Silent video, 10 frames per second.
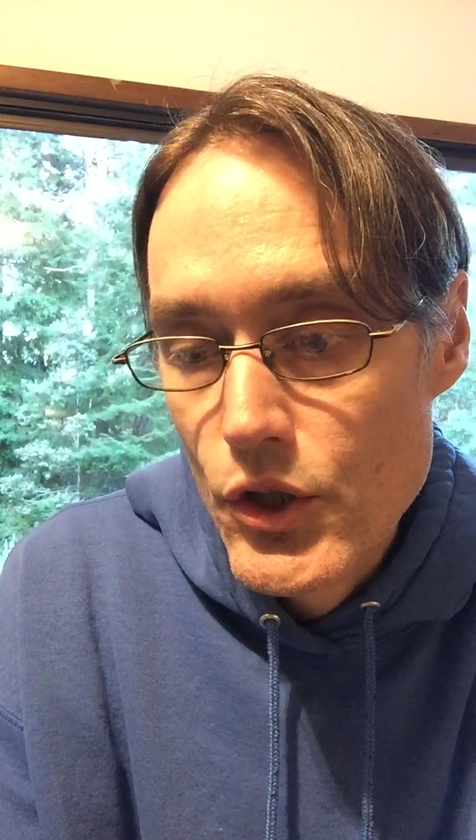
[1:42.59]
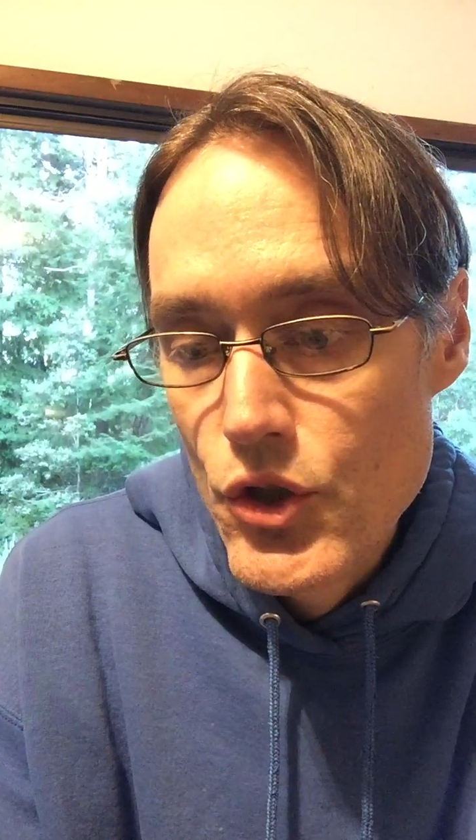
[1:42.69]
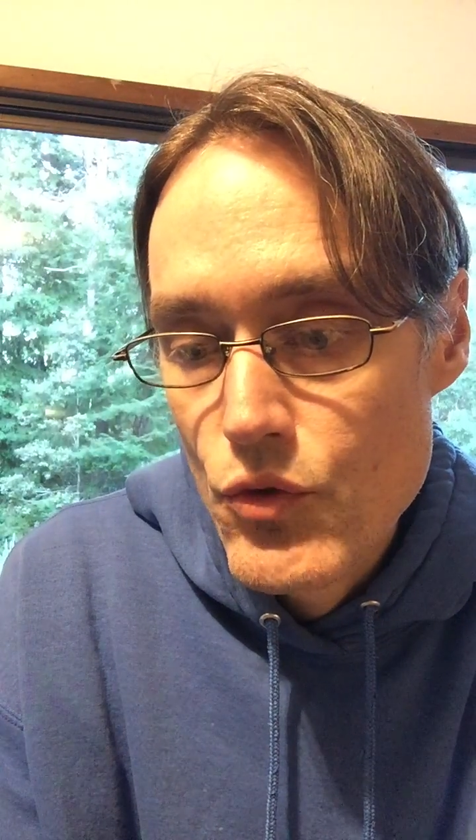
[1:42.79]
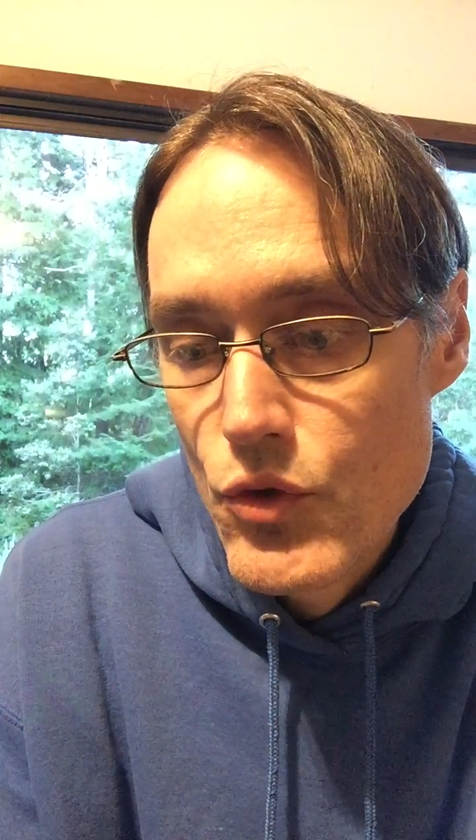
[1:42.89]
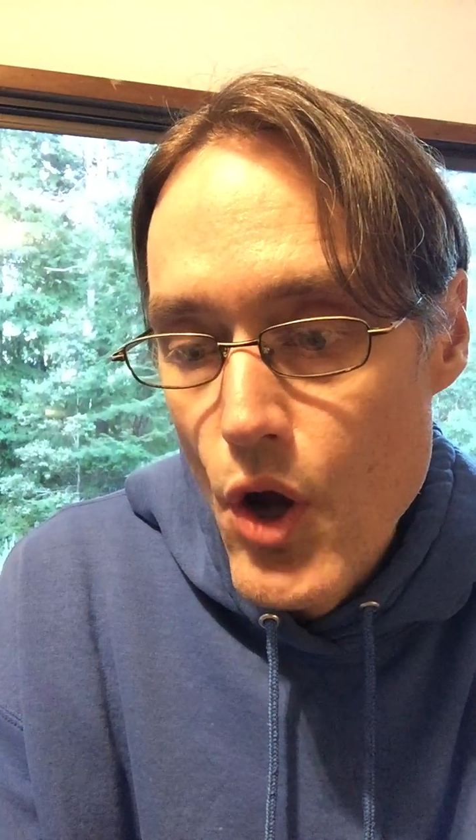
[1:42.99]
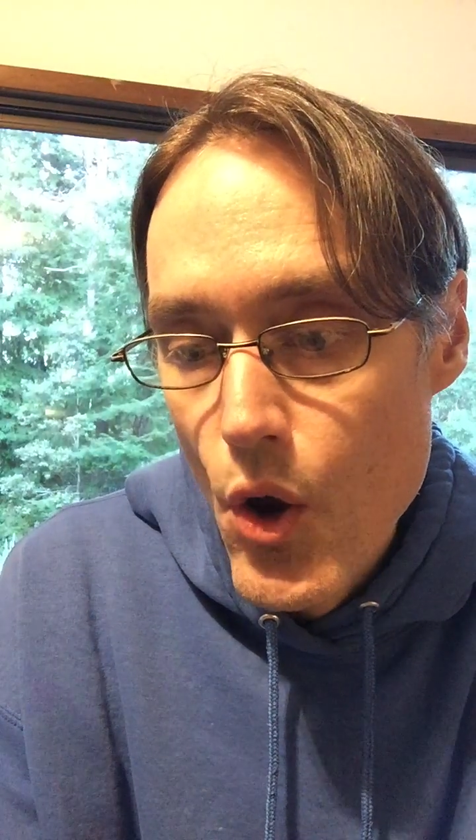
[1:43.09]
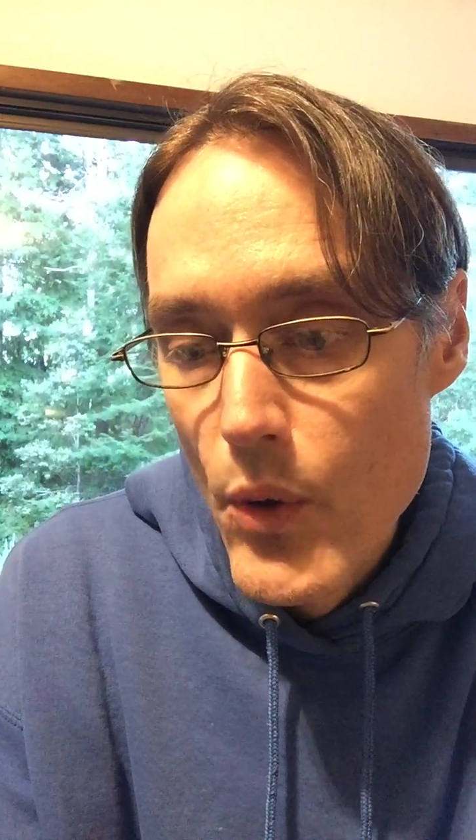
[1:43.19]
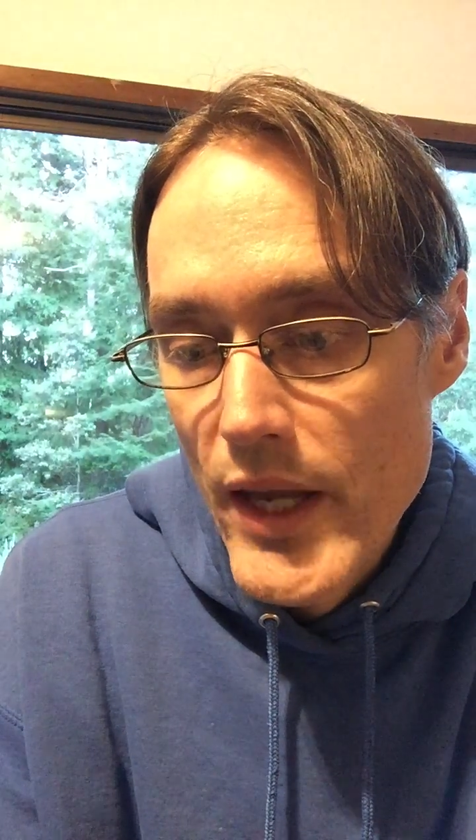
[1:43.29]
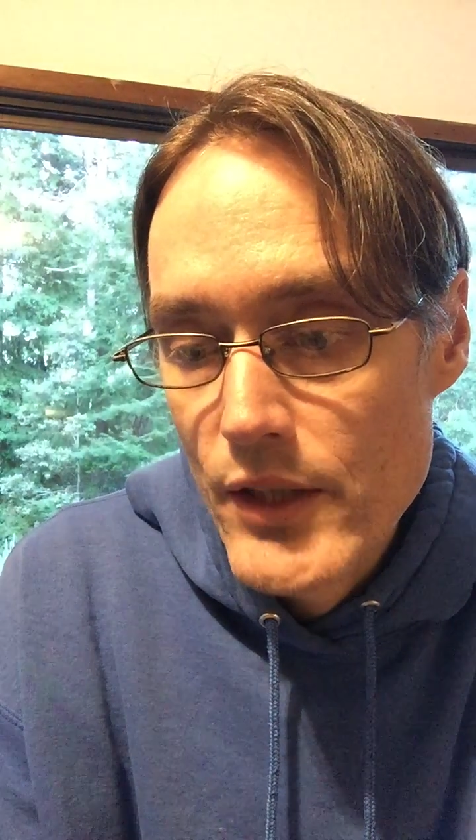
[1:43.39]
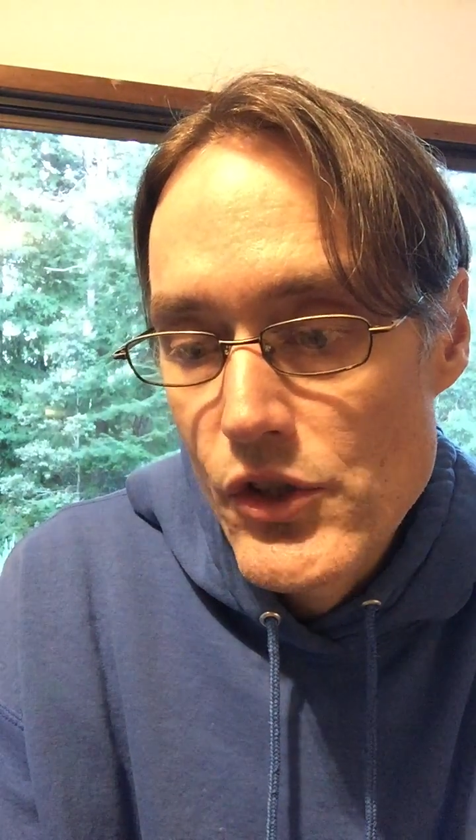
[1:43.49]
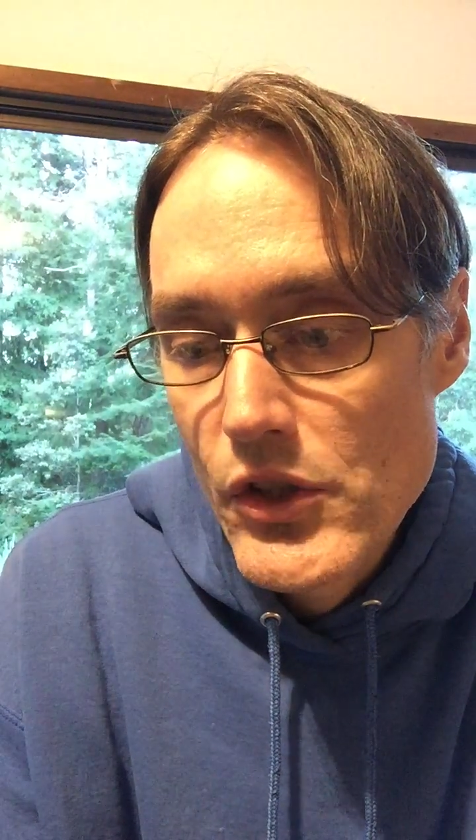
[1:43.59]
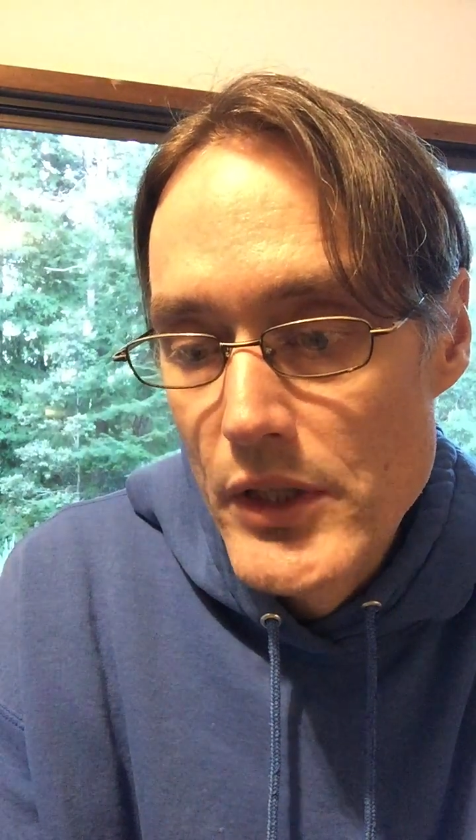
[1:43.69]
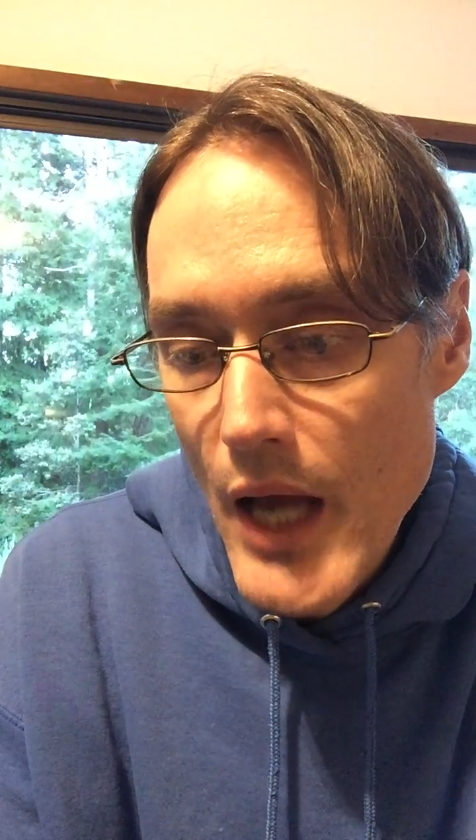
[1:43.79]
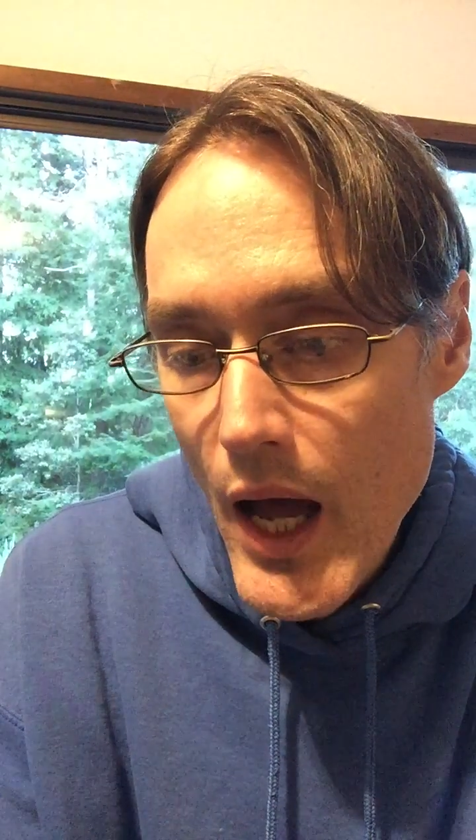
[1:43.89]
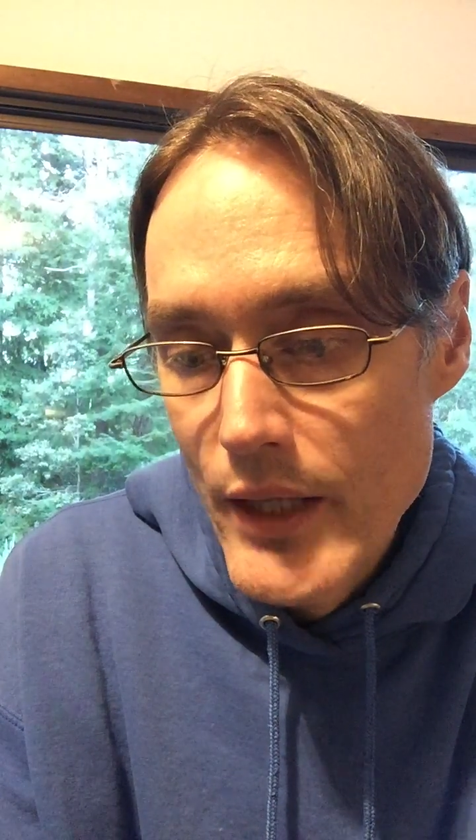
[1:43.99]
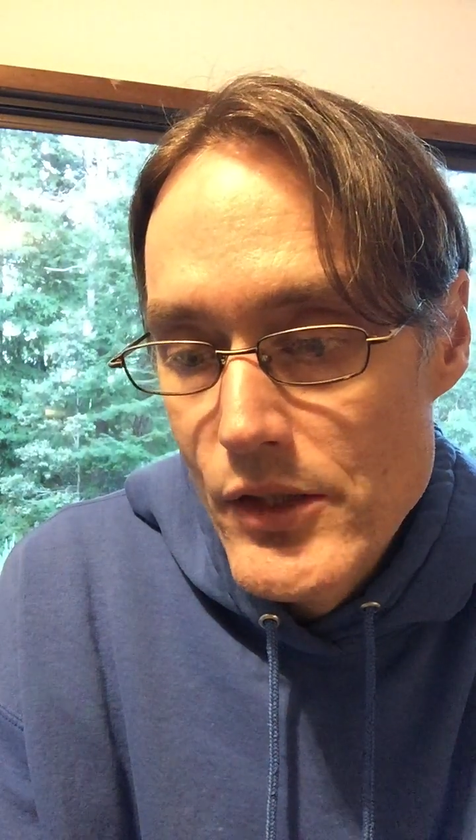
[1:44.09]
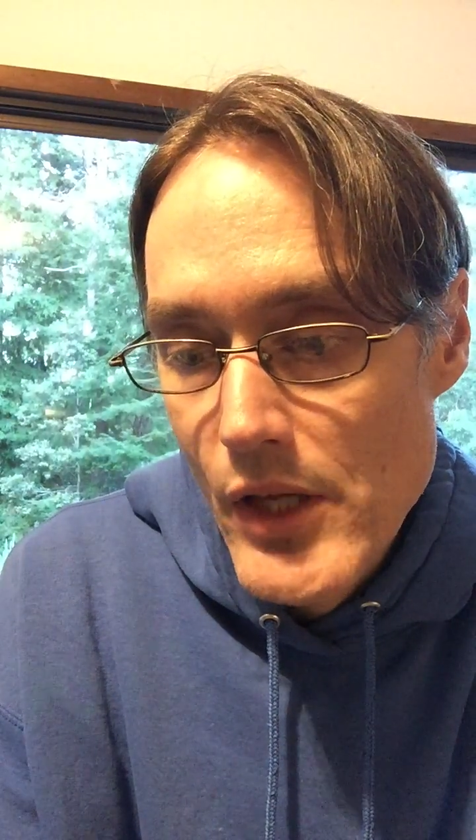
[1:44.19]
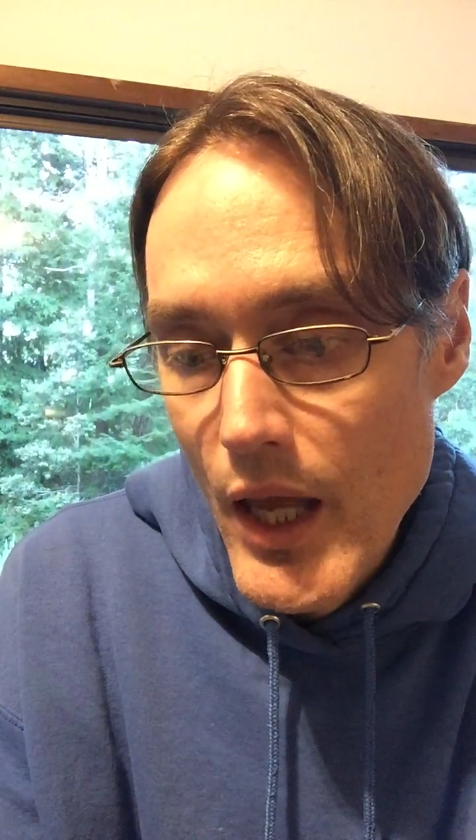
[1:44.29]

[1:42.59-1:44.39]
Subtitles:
you know it's not